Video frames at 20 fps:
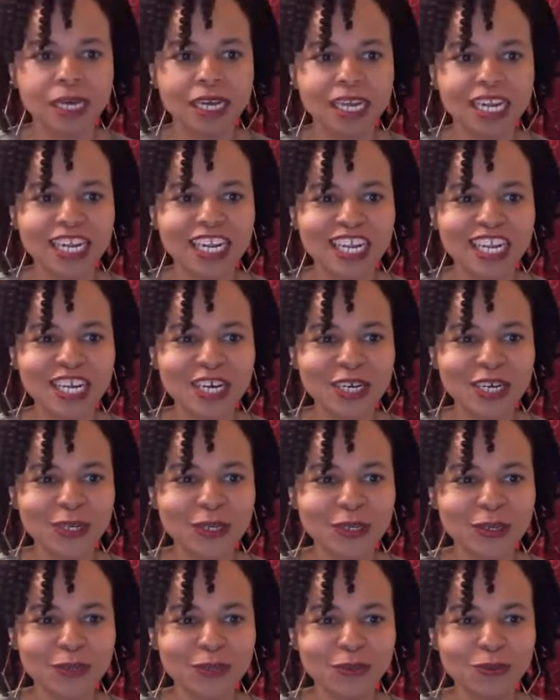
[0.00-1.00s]

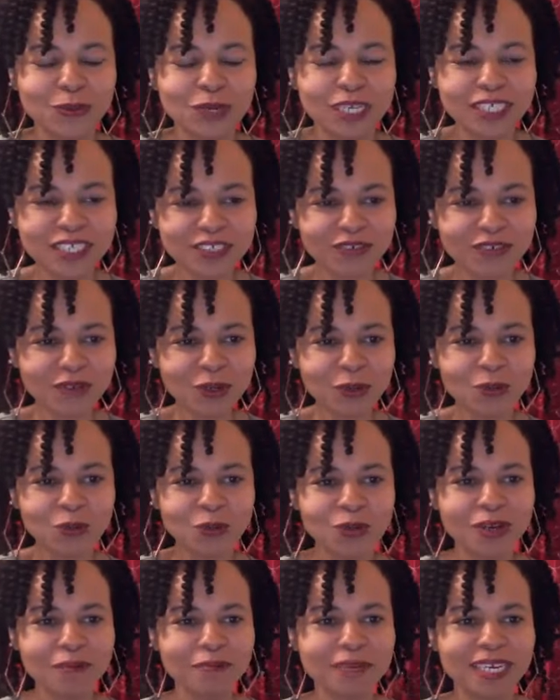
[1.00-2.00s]
Hello, wonderful
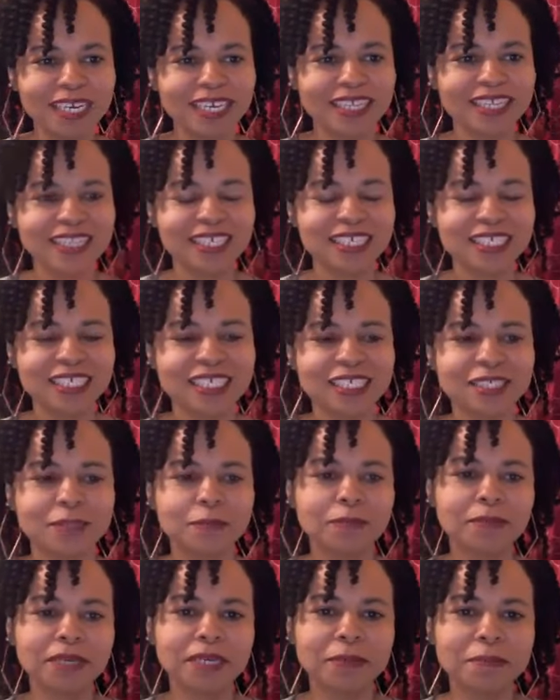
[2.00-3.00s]
women. This is
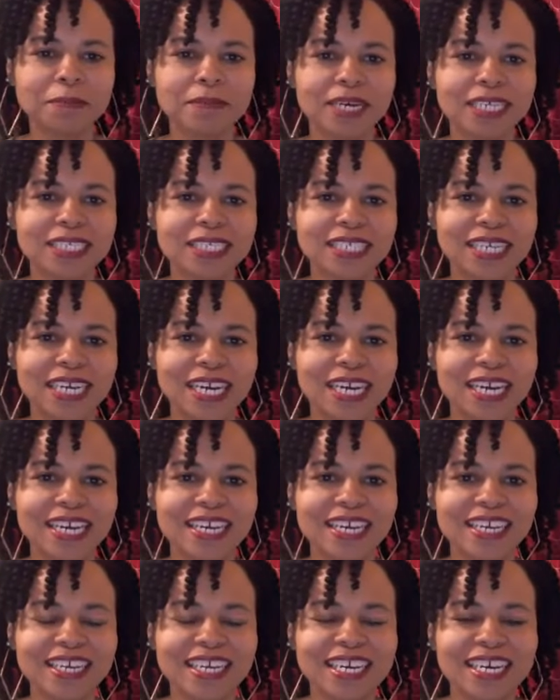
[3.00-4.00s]
Me
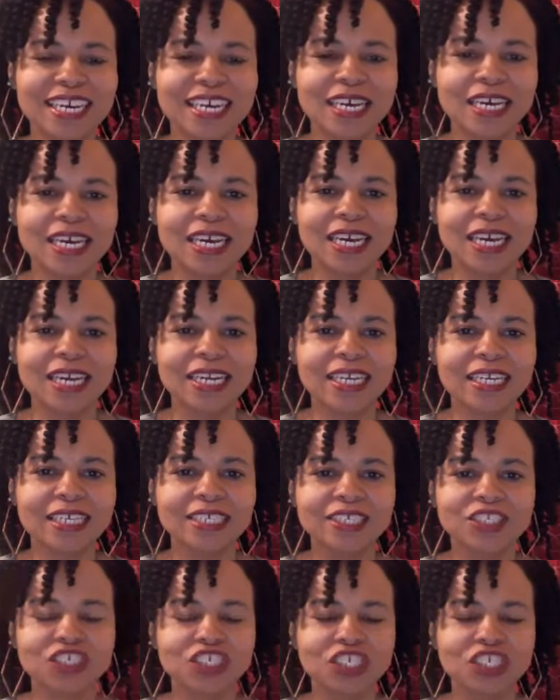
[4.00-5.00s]
Monday, and it
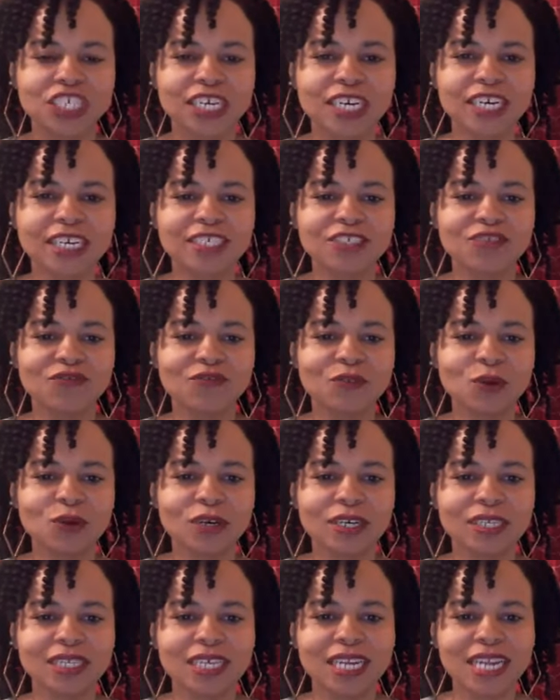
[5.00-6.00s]
is just
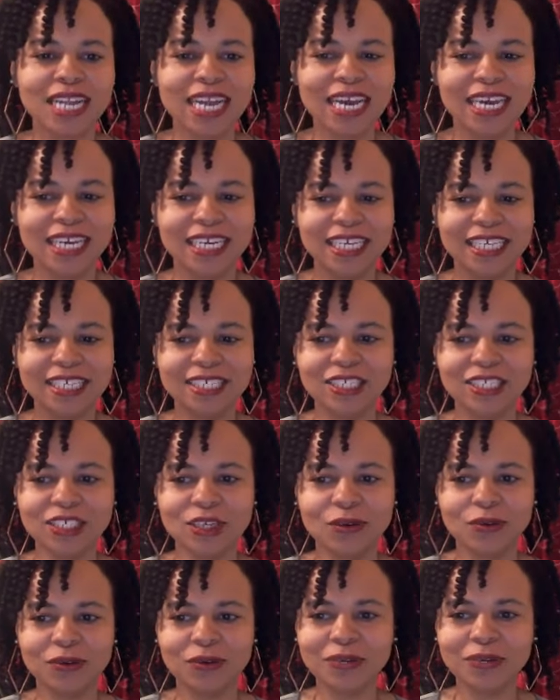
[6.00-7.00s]
for the ladies.
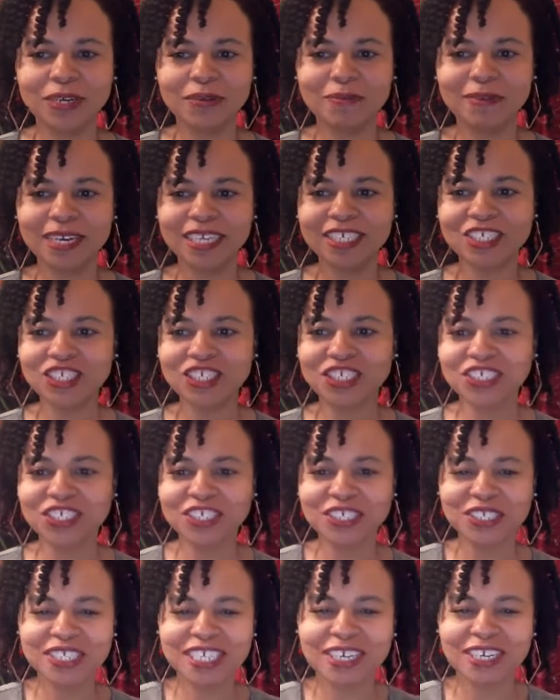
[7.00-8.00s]
So, we want to make
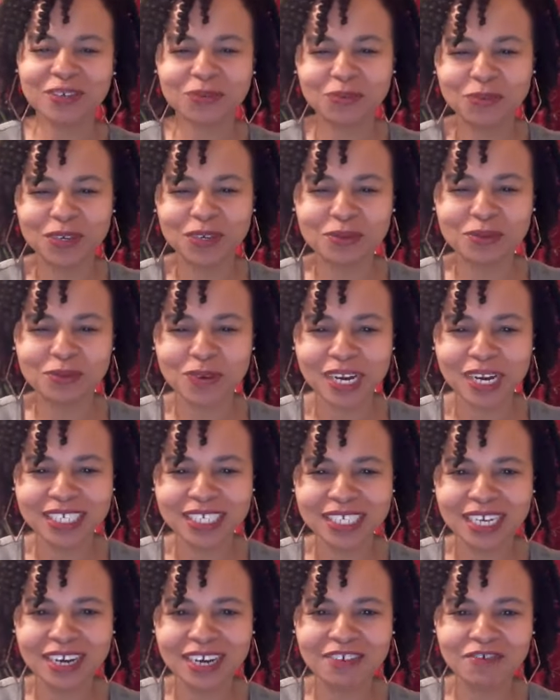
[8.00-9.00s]
sure that we watch
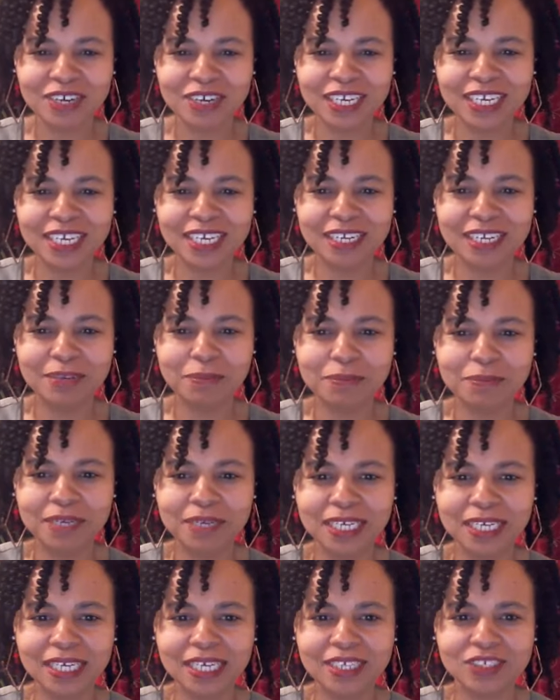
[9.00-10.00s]
out for any
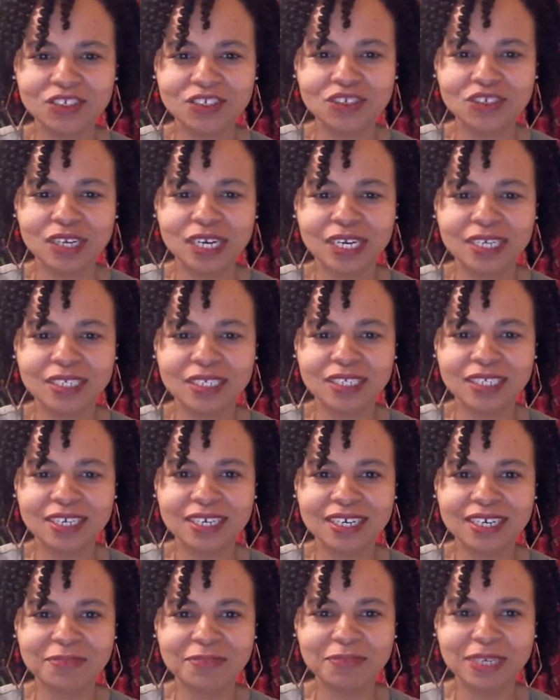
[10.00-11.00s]
men trying to
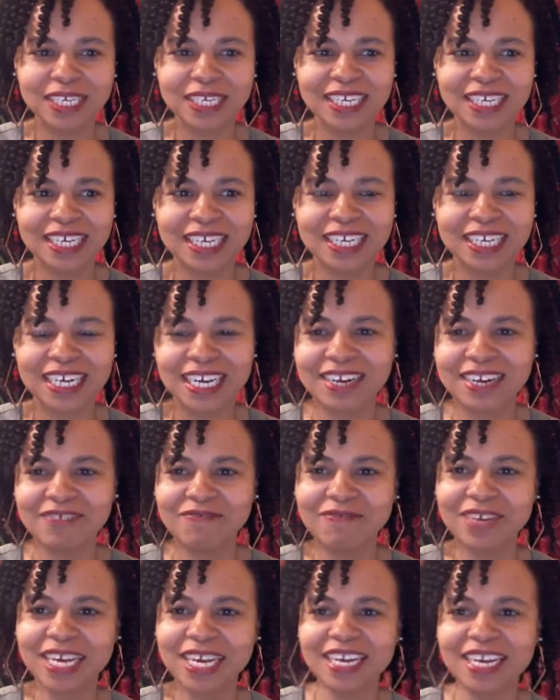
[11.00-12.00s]
come in and
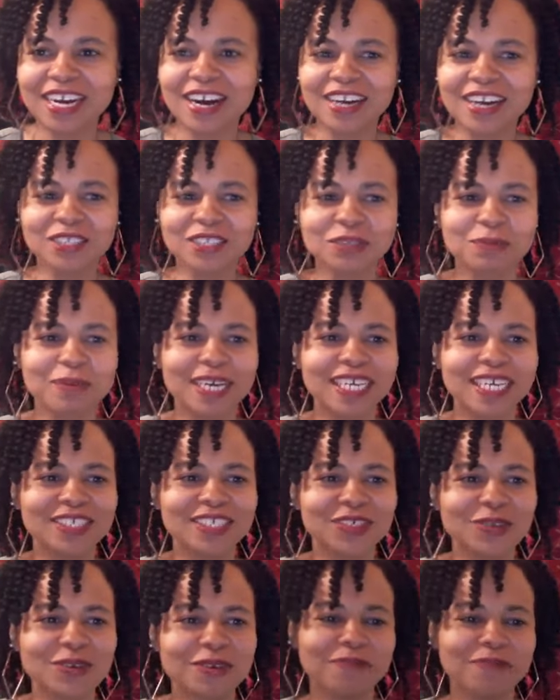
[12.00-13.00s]
invade our space
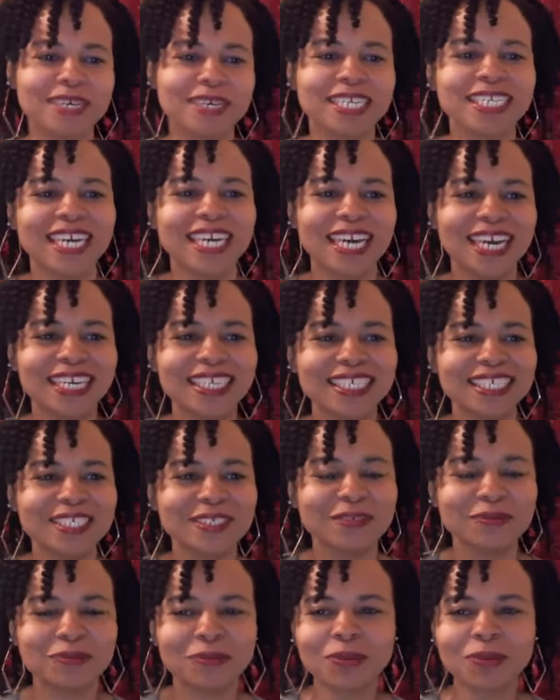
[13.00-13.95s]
on Mondays.